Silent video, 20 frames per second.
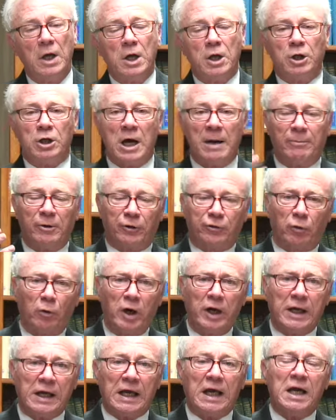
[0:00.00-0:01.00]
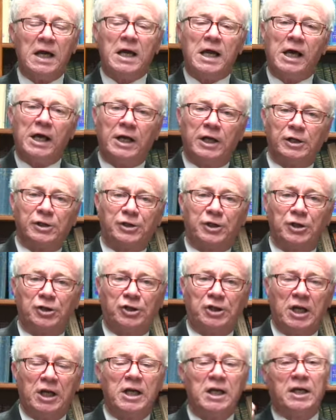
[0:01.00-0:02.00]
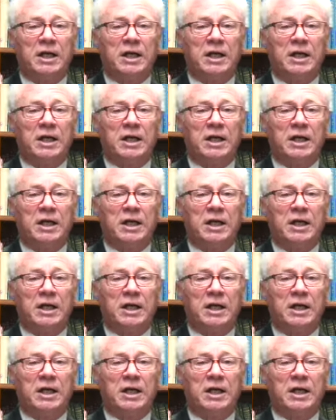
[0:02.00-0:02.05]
Number three, it is the city